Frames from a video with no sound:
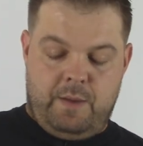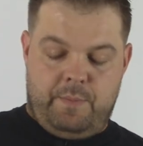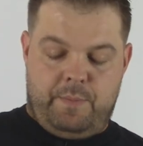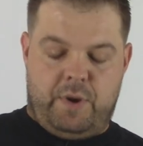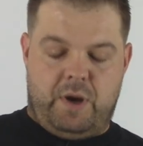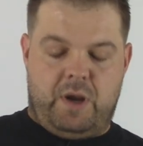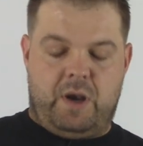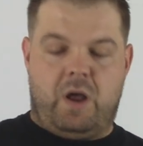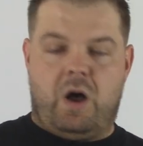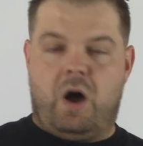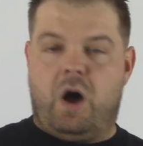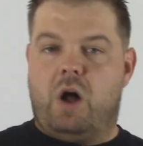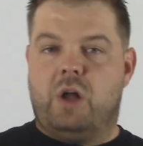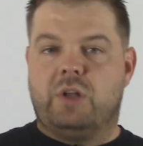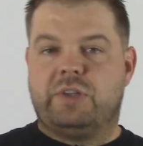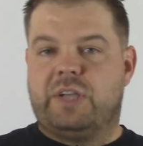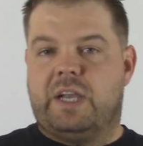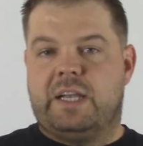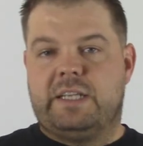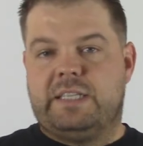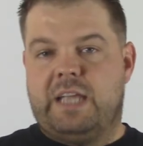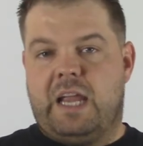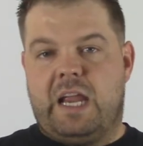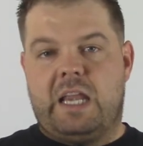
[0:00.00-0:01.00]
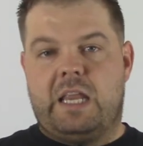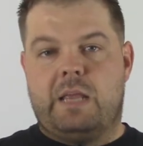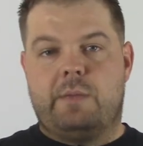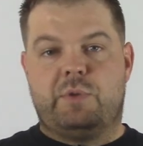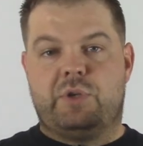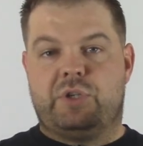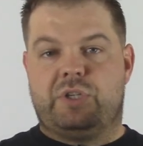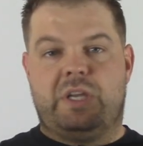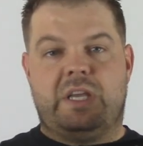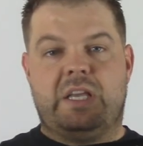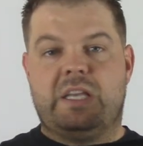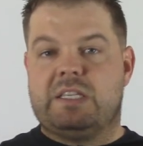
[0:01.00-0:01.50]
but all titanium
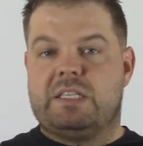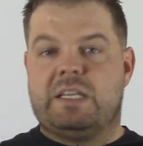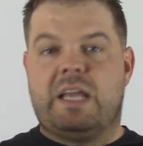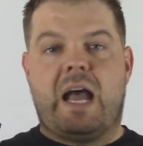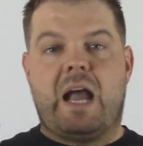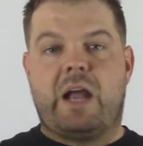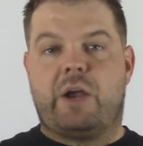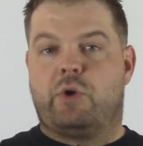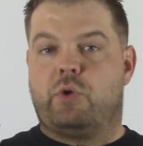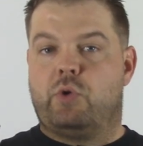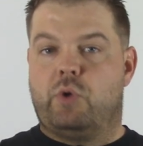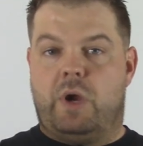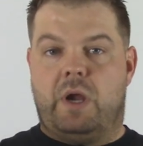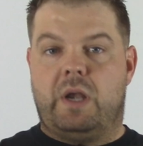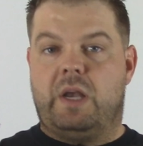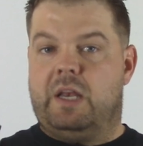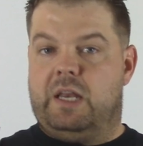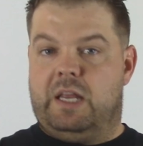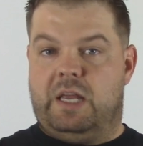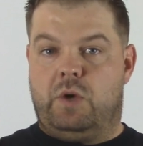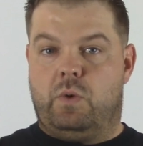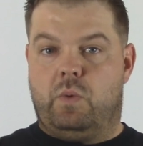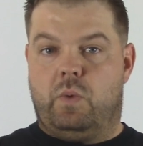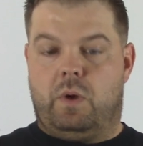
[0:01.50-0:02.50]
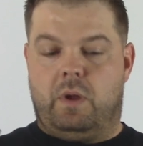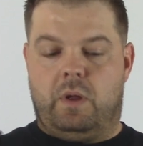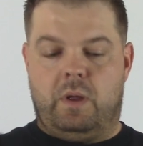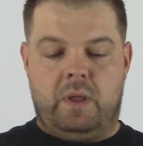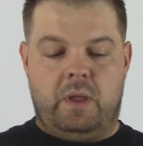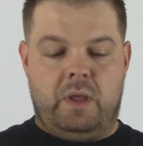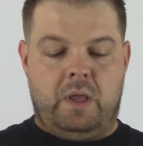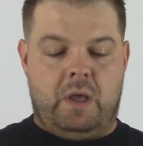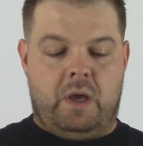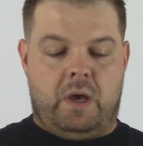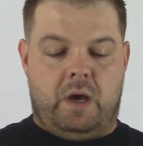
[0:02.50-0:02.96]
just is not created equal.